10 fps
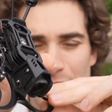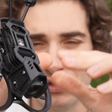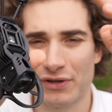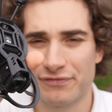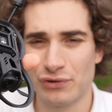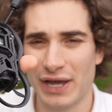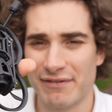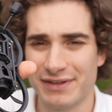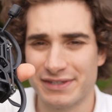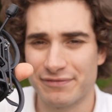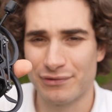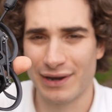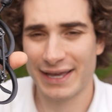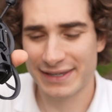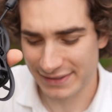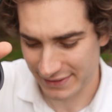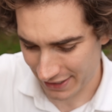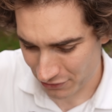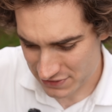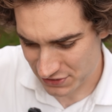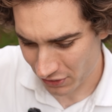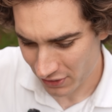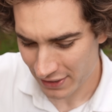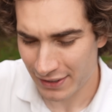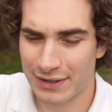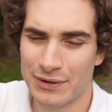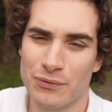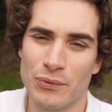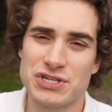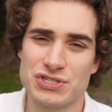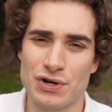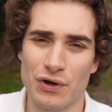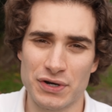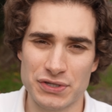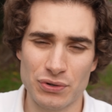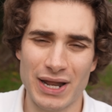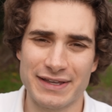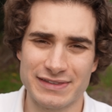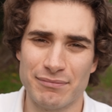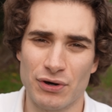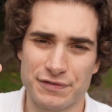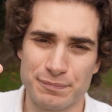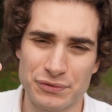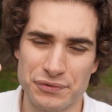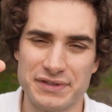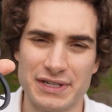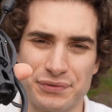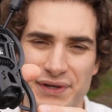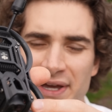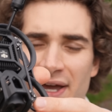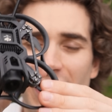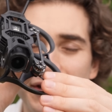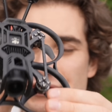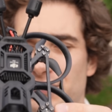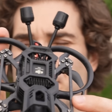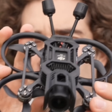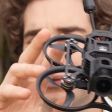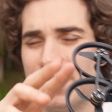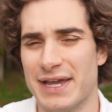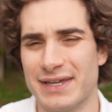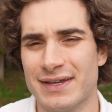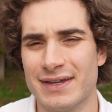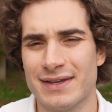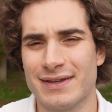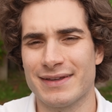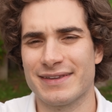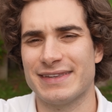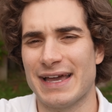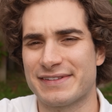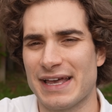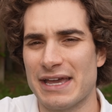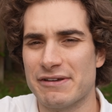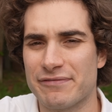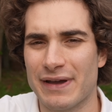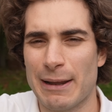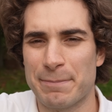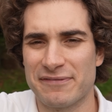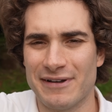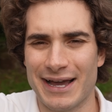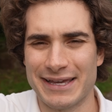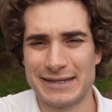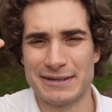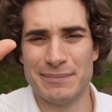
Let me know if you have it, if you like it. And also, which drone you like the most between the three I showed you today. Stay safe and happy flying.